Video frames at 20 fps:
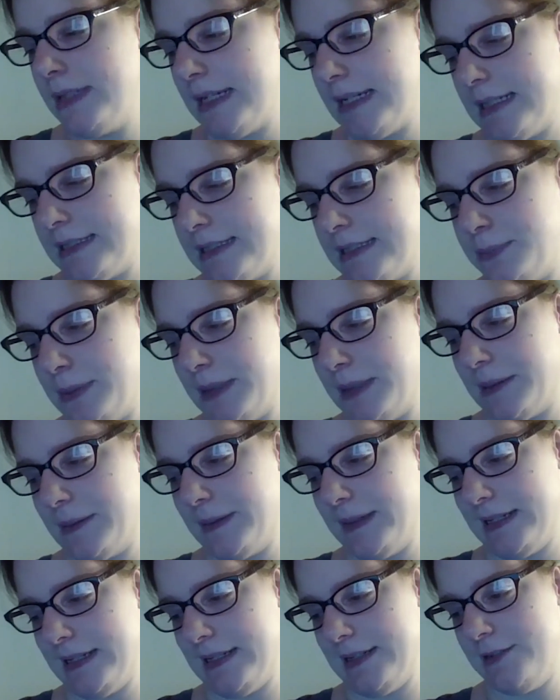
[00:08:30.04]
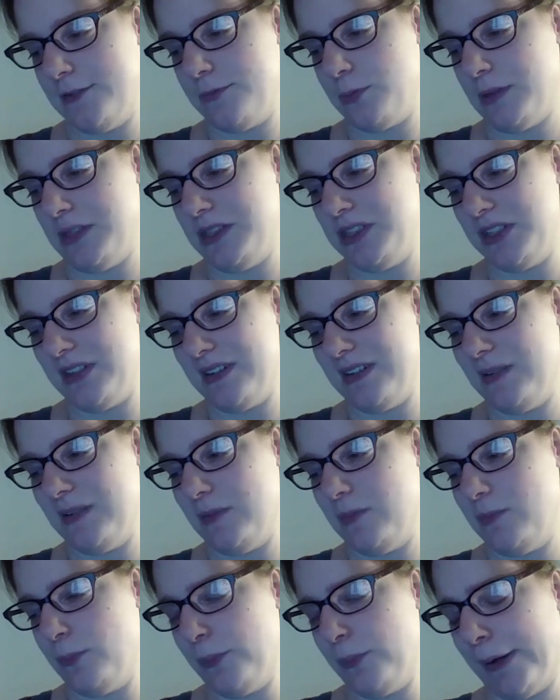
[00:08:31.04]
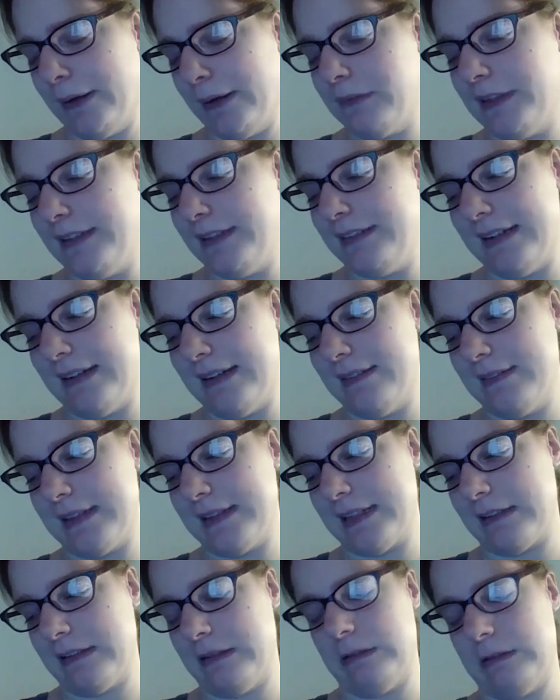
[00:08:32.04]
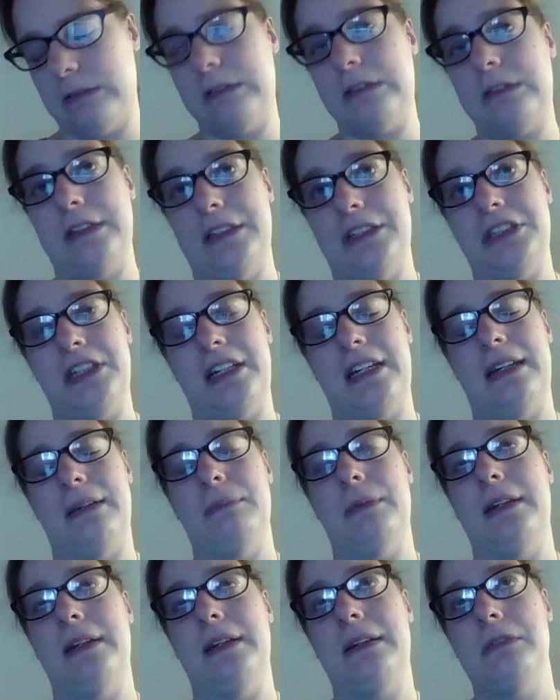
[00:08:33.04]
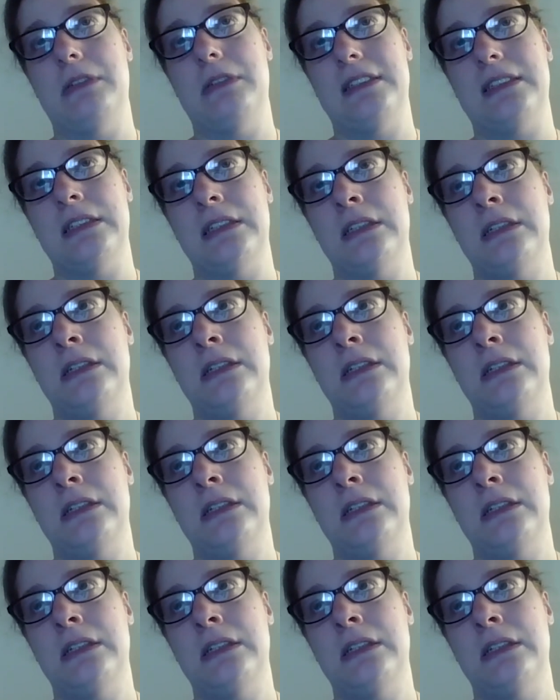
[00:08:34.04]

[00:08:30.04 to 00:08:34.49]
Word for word: experience, which uh, probably sounds a little cliche, but it was.